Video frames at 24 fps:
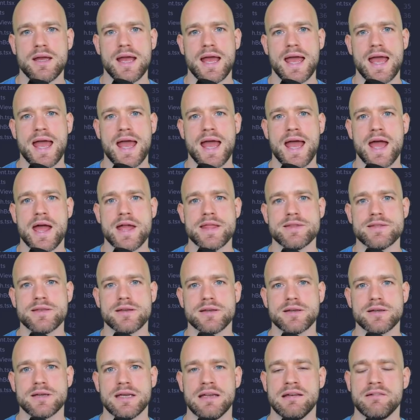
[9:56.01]
And
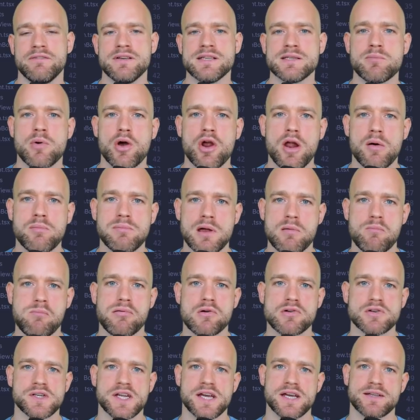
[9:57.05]
in this boilerplate
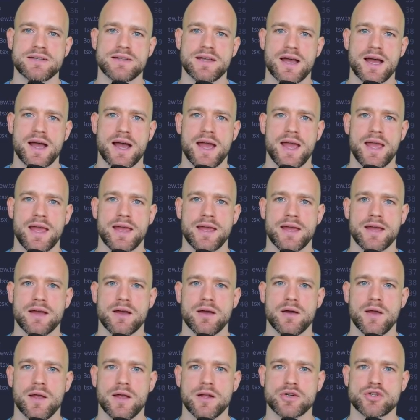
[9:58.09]
project, I
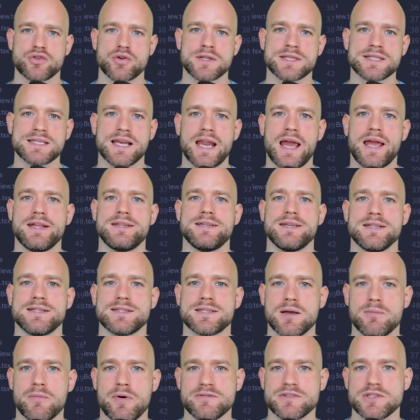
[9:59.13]
translated
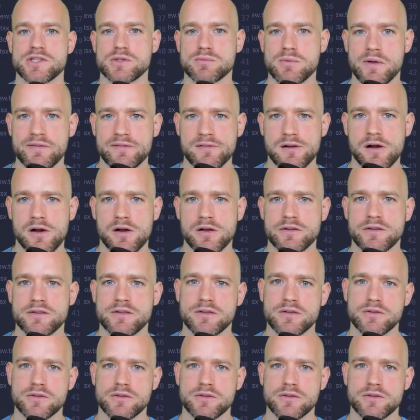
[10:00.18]
some of the Swift code